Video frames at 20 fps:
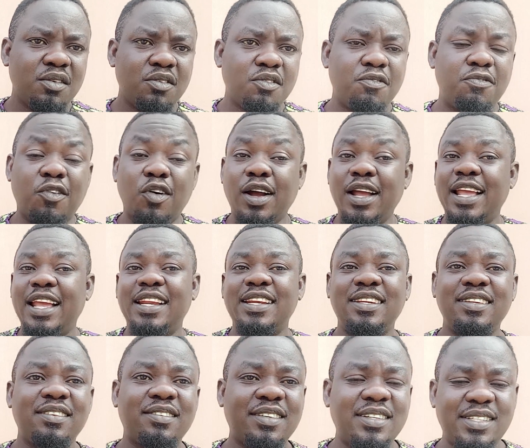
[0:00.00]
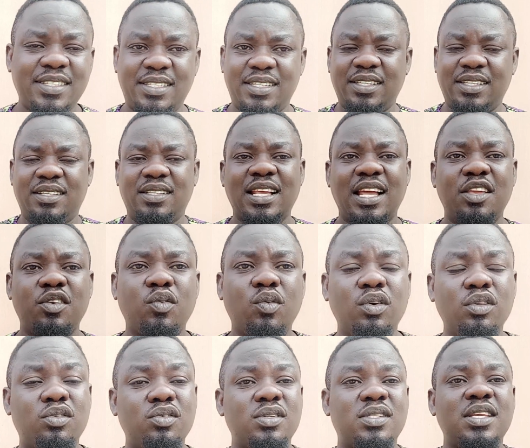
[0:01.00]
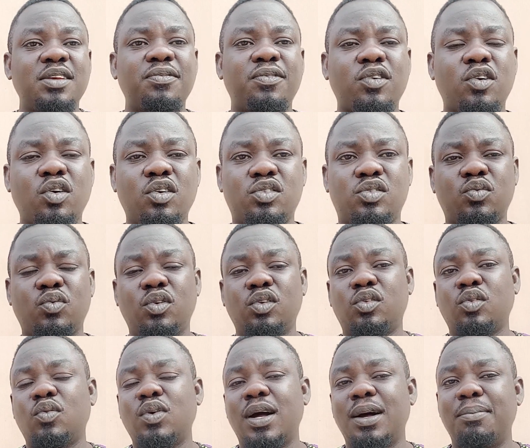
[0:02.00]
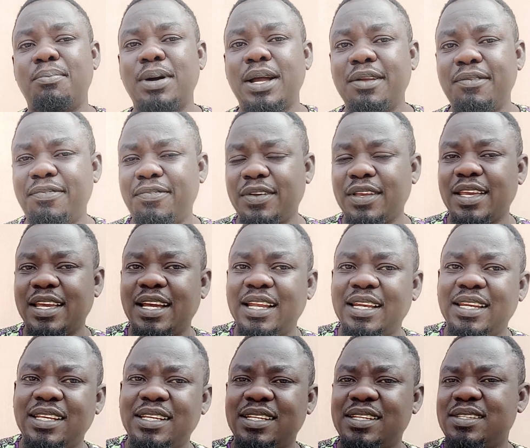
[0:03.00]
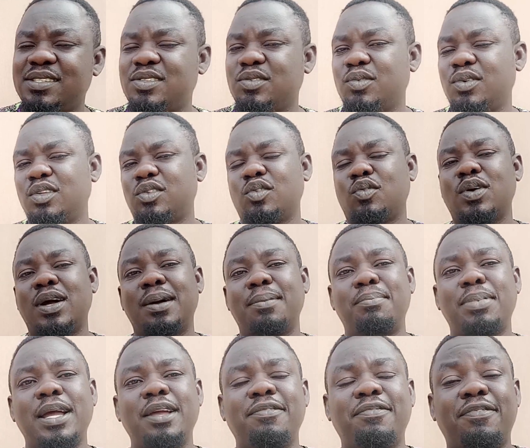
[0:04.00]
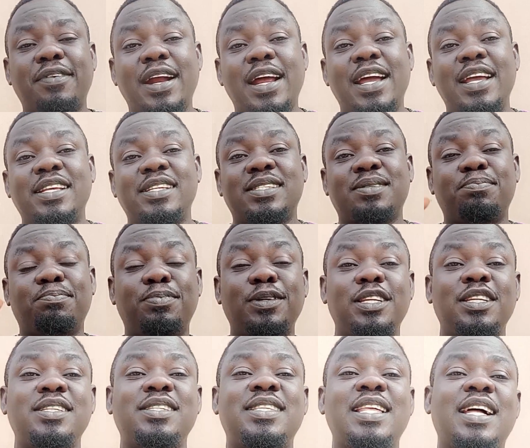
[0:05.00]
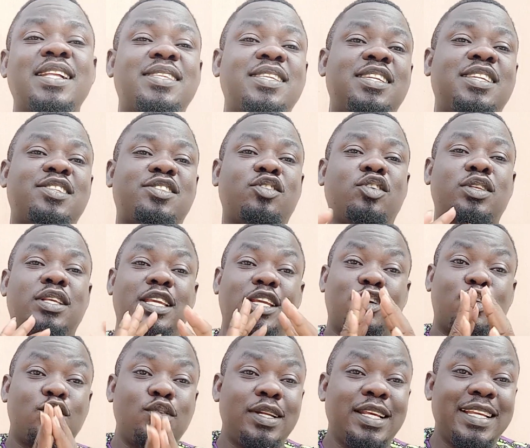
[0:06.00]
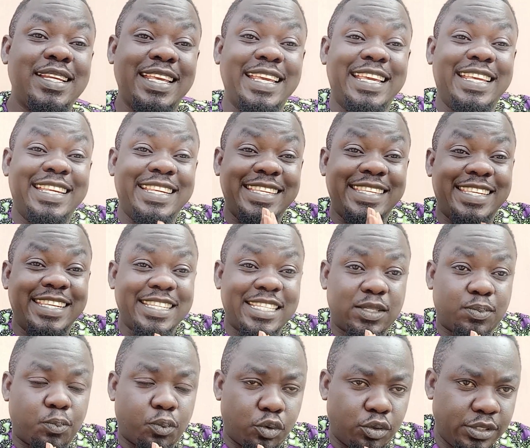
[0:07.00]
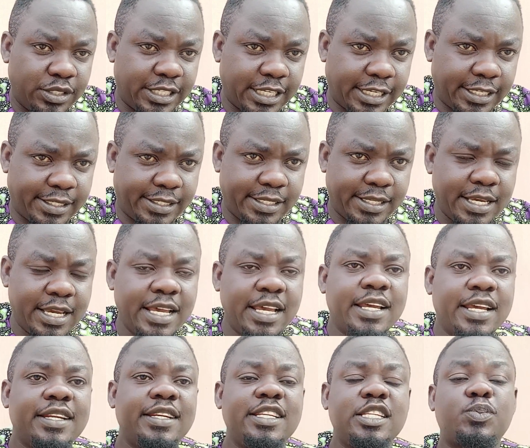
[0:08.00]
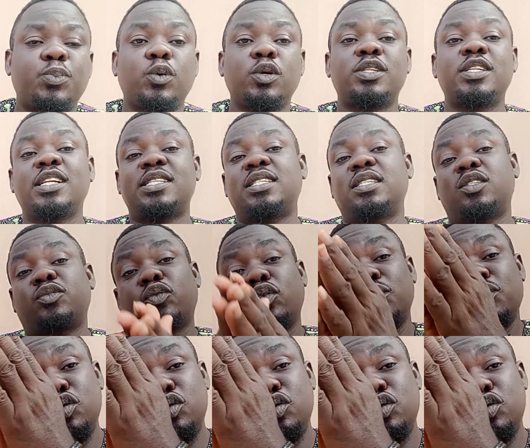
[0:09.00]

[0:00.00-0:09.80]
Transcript: For any reason that you want to save costs, you want to go and buy fingerlings, you want to go and buy fries, please, that is not included in this project. This project is from